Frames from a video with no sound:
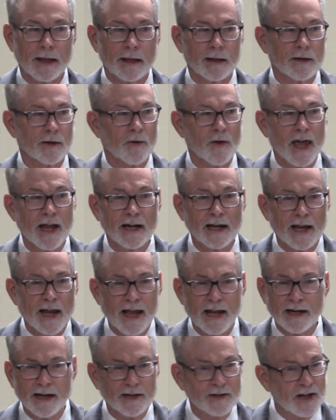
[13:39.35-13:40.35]

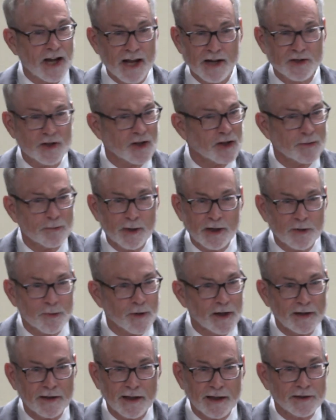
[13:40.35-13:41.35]
Any tension
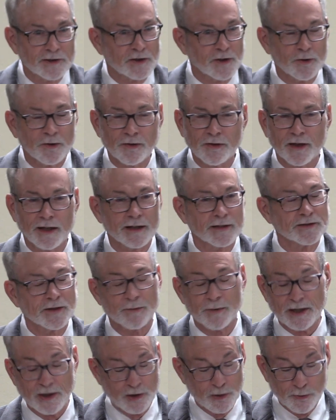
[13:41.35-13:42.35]
between these two things? I
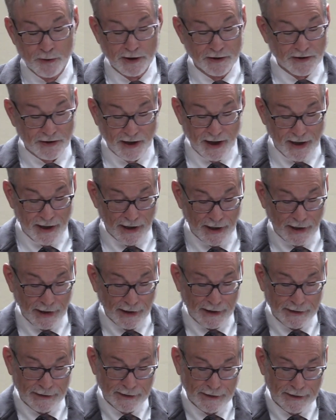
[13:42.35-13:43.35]
mean, you decide.